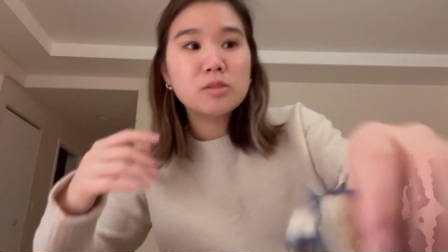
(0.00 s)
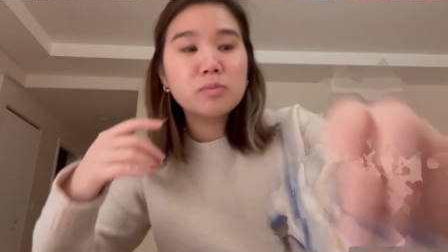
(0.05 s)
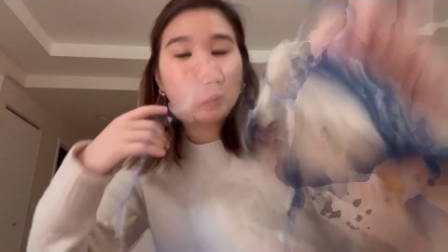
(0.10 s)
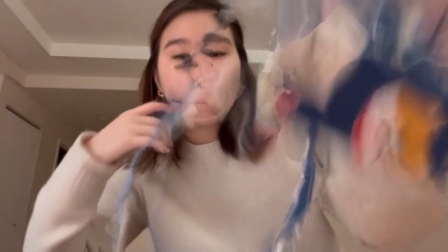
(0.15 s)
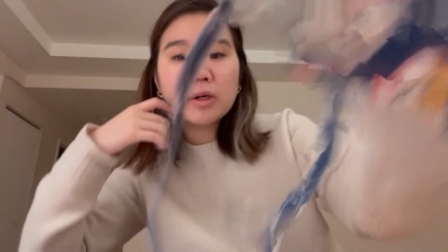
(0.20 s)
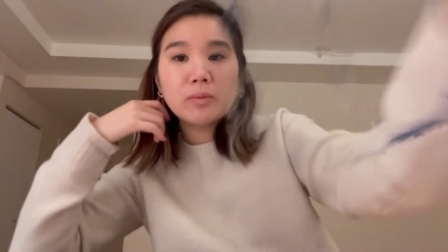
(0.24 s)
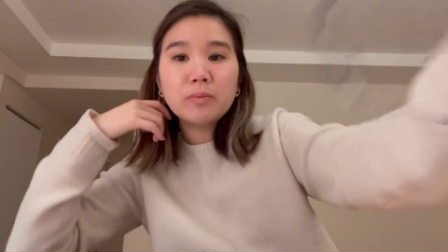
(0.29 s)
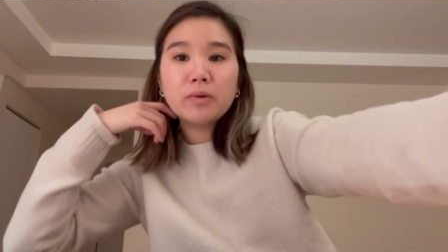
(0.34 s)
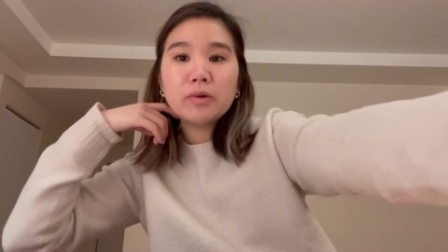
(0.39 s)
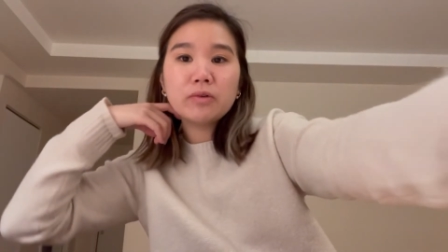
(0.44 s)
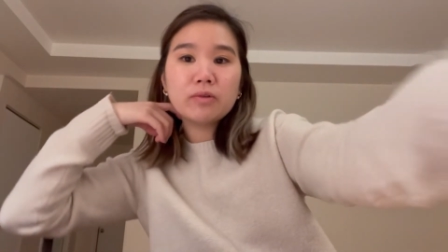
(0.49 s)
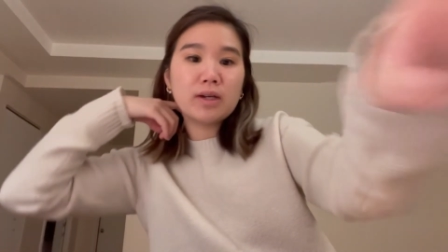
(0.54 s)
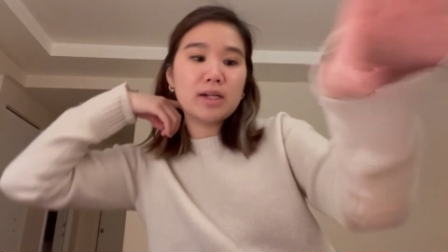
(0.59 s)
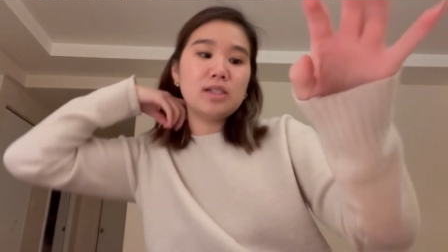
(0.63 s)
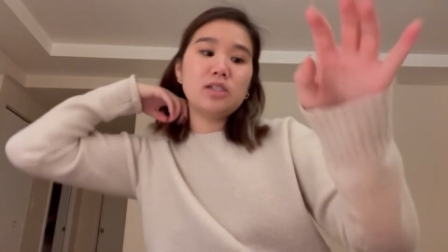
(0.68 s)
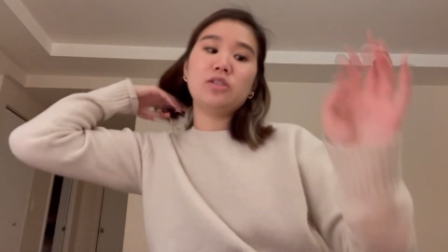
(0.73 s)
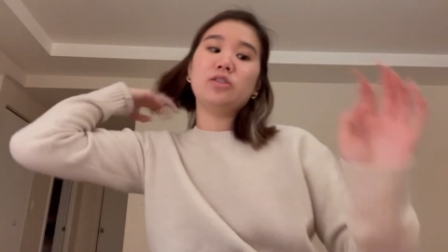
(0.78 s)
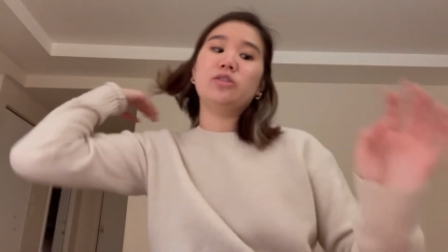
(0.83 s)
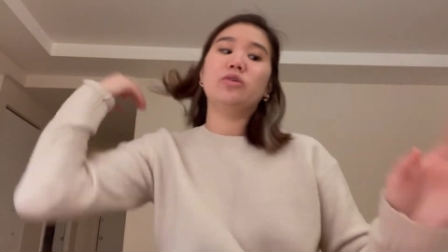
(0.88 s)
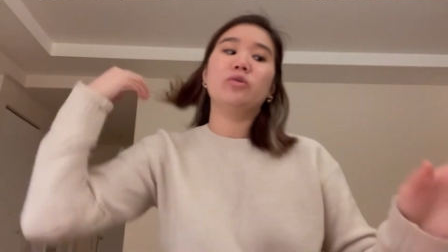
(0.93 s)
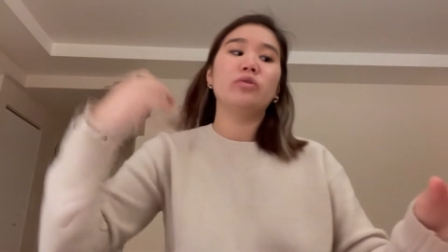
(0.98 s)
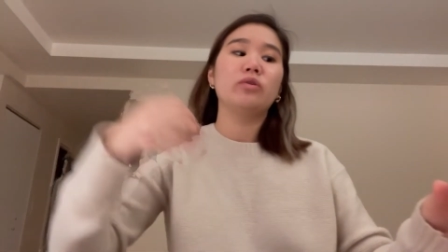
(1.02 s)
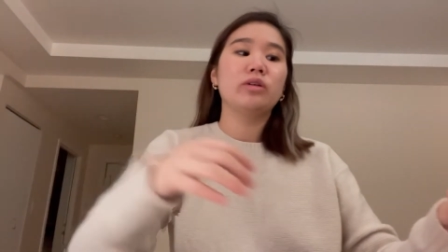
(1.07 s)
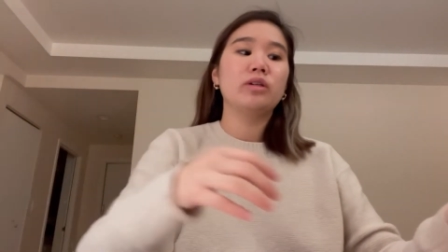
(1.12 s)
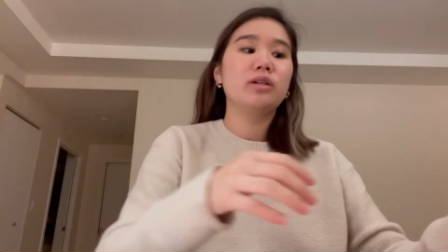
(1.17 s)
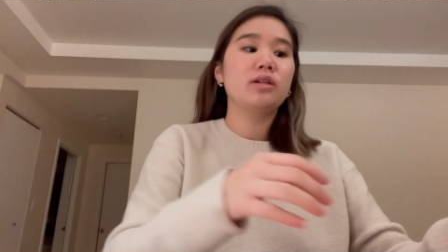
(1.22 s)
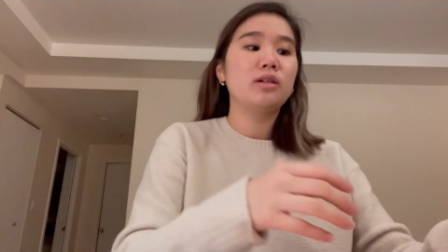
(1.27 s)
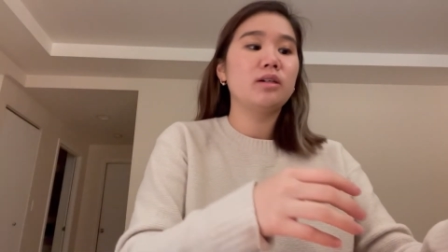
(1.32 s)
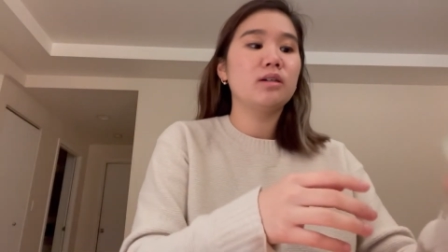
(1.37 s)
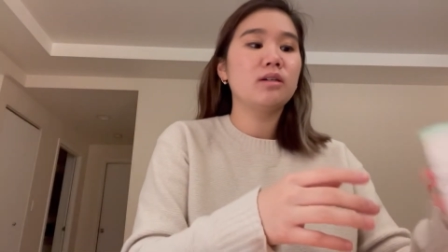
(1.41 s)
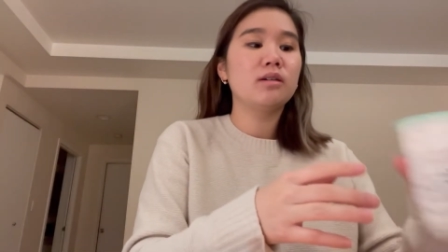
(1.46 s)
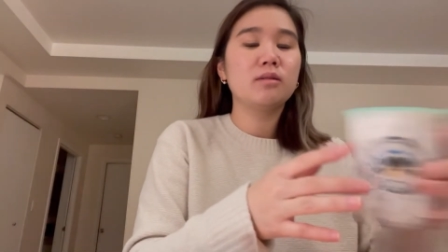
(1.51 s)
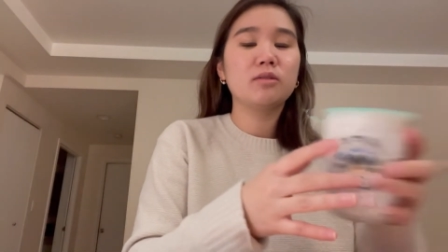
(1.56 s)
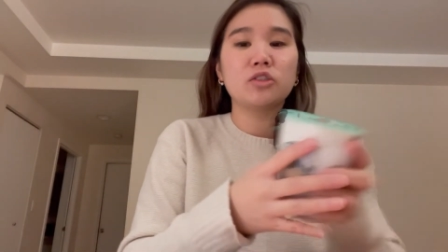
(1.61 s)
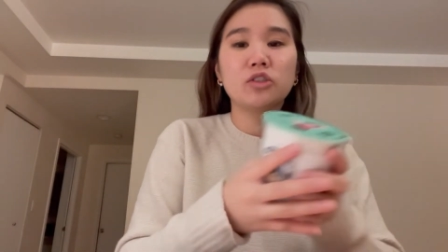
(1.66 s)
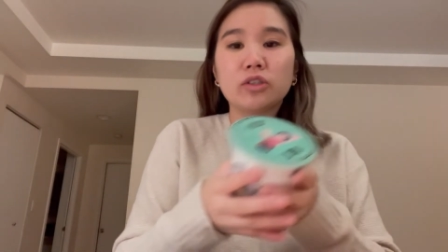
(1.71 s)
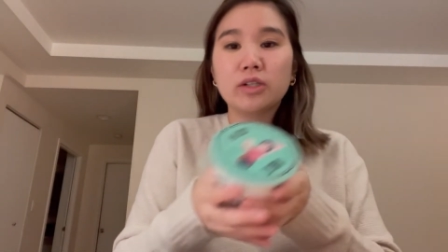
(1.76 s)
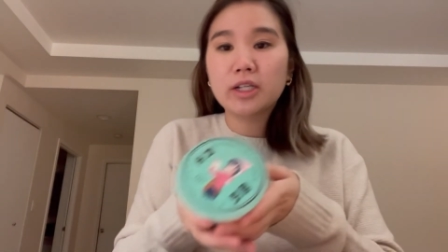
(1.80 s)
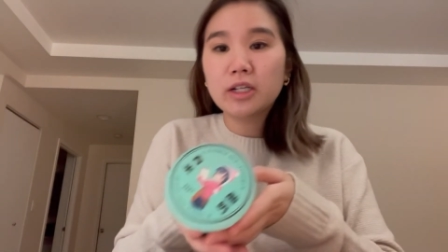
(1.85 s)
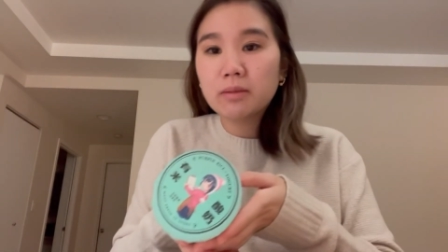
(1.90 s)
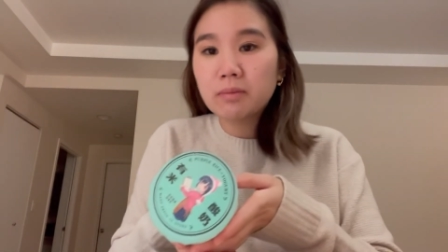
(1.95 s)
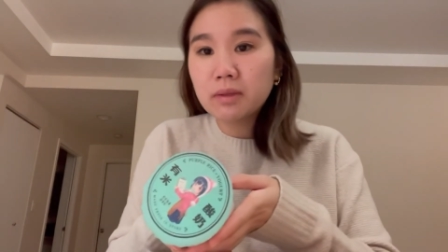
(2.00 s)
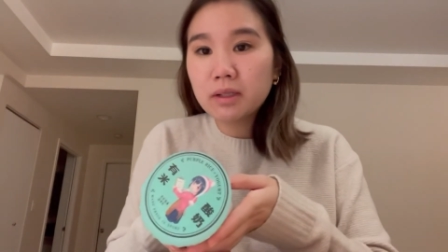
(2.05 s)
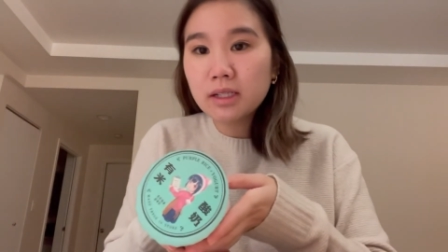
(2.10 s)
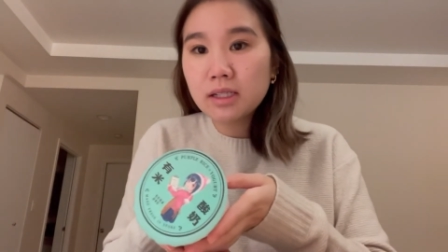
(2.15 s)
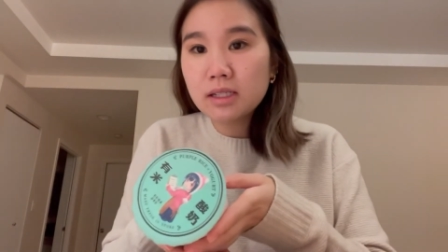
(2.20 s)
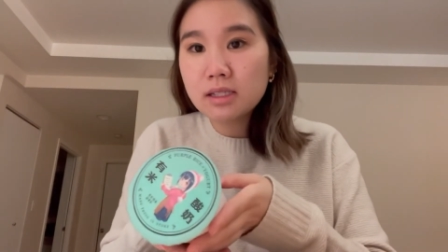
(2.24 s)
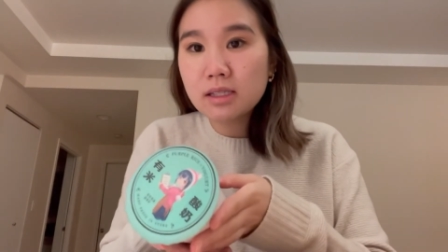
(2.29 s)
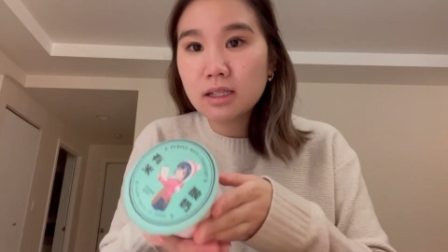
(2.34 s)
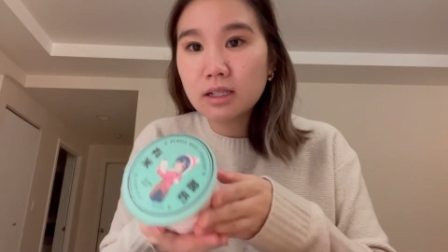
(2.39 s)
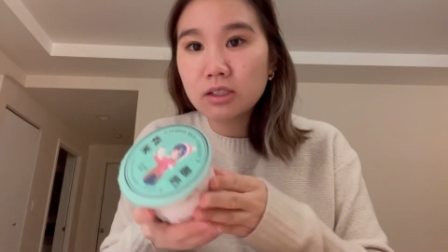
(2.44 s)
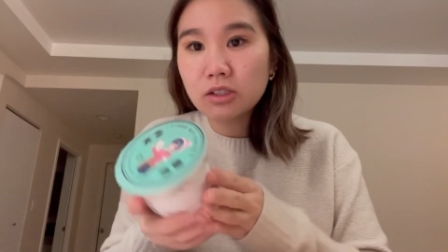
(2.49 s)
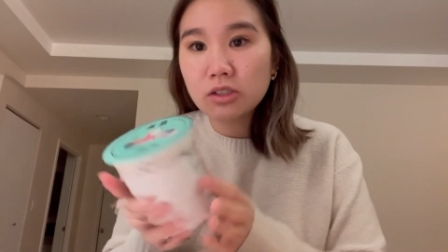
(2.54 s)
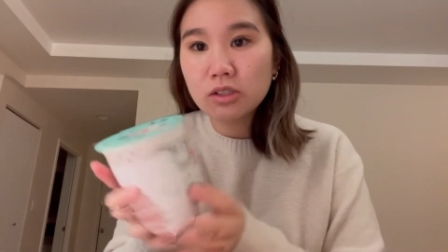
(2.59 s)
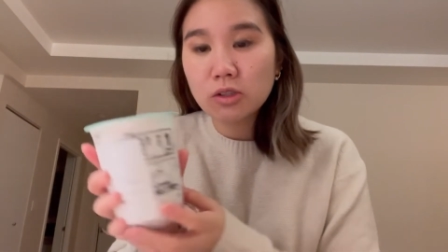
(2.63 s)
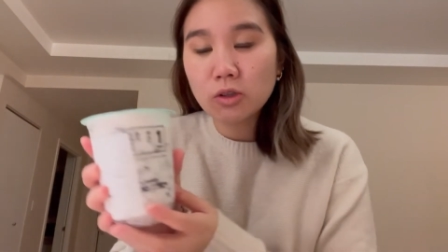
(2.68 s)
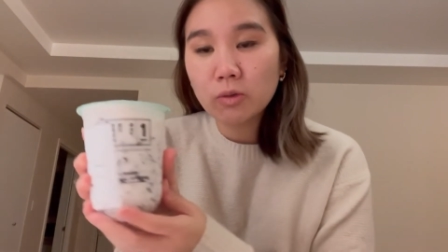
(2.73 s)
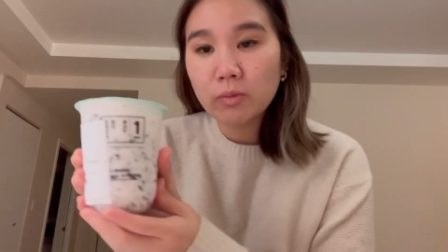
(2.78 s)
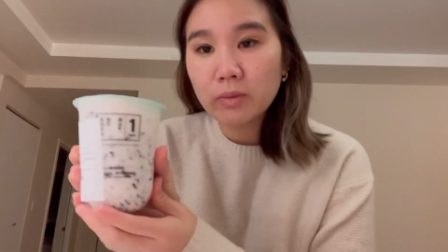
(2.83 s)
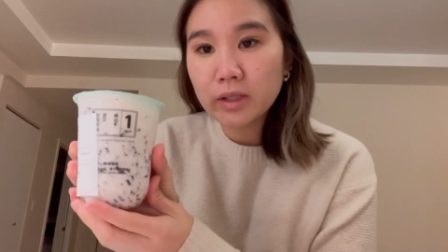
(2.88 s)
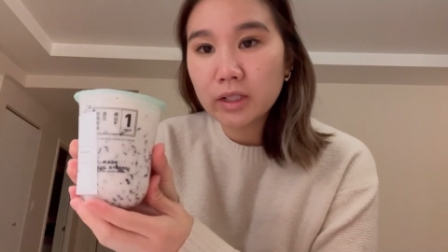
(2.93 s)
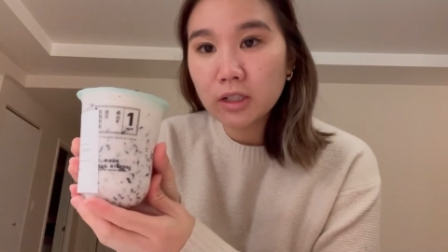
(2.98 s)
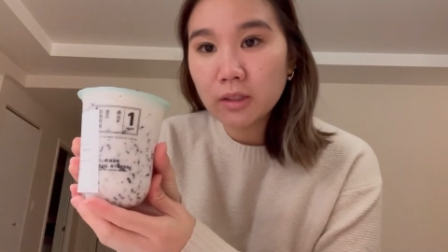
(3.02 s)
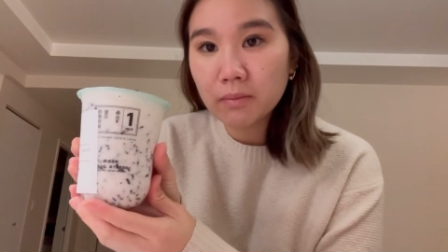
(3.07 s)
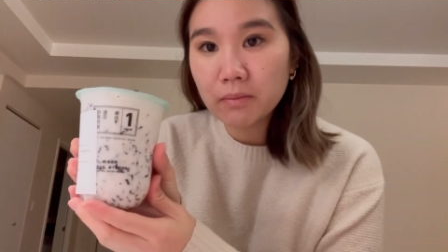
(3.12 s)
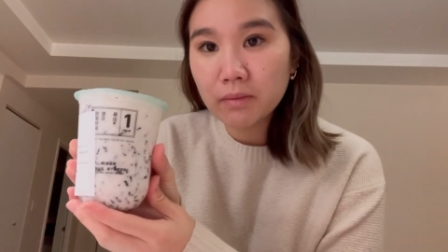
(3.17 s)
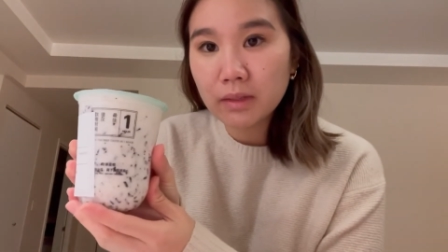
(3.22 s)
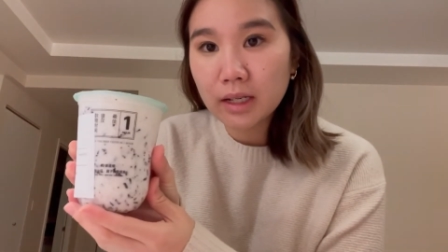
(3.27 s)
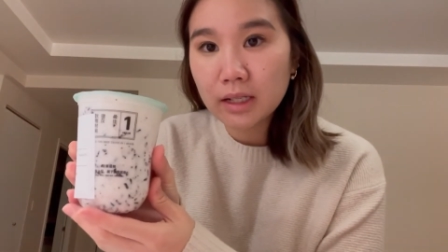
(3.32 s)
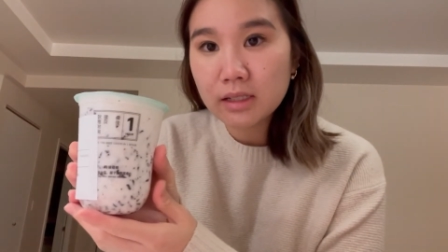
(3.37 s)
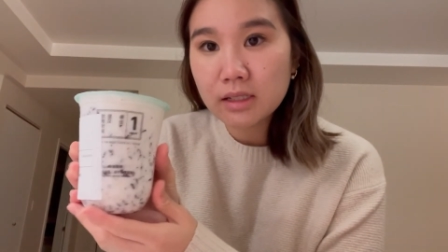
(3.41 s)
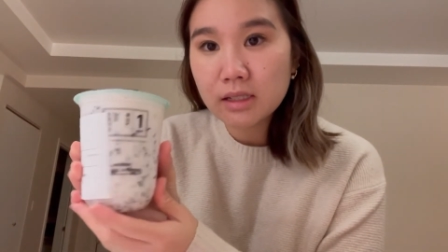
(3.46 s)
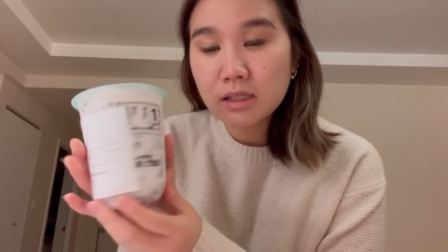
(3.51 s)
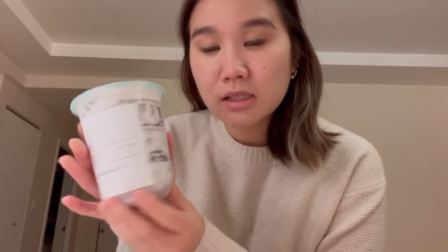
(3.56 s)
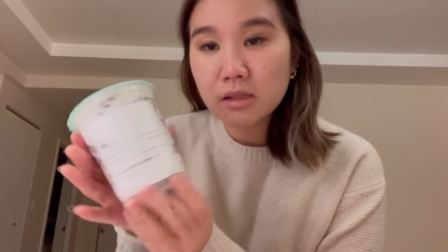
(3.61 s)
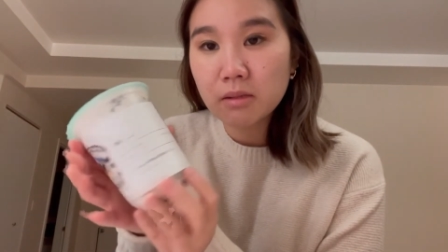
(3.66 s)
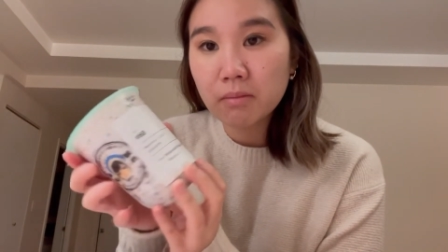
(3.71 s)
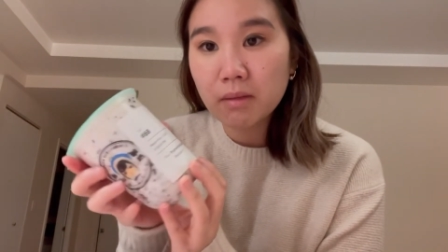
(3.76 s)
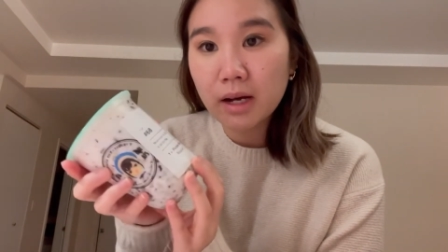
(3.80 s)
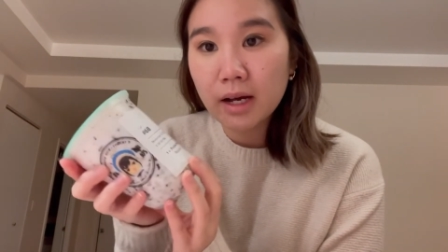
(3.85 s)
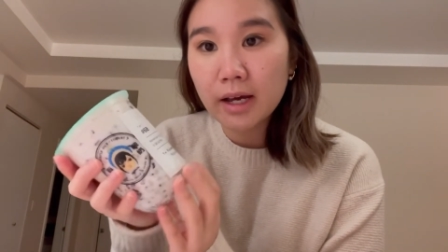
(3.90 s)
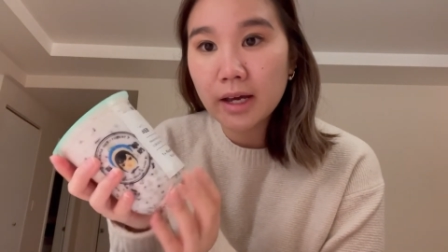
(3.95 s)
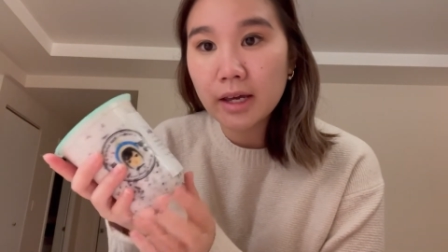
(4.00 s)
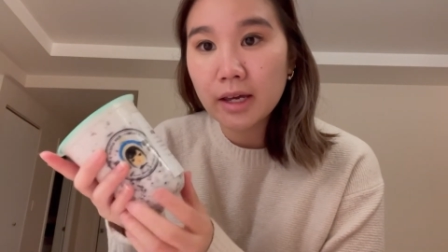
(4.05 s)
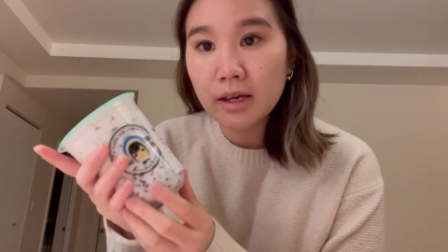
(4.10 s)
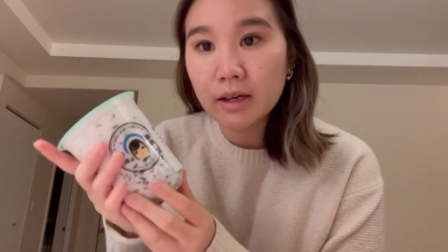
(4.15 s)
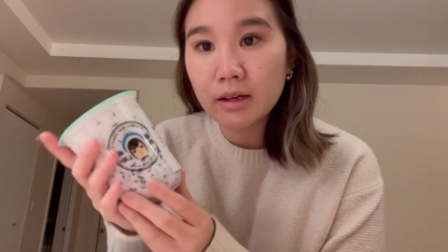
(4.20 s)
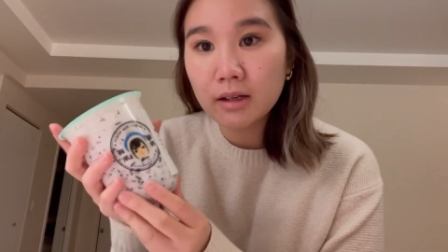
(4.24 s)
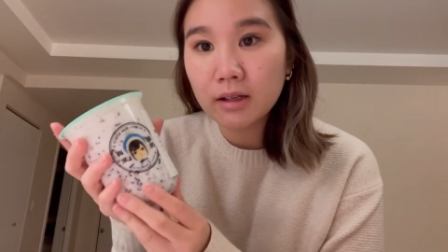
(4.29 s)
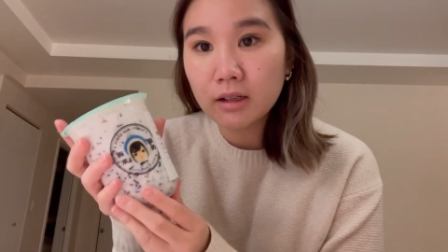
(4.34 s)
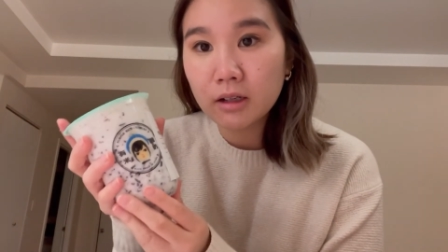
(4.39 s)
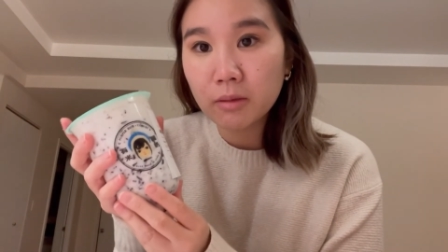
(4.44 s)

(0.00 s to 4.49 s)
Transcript: purple rice yogurt drink place that just opened up next to my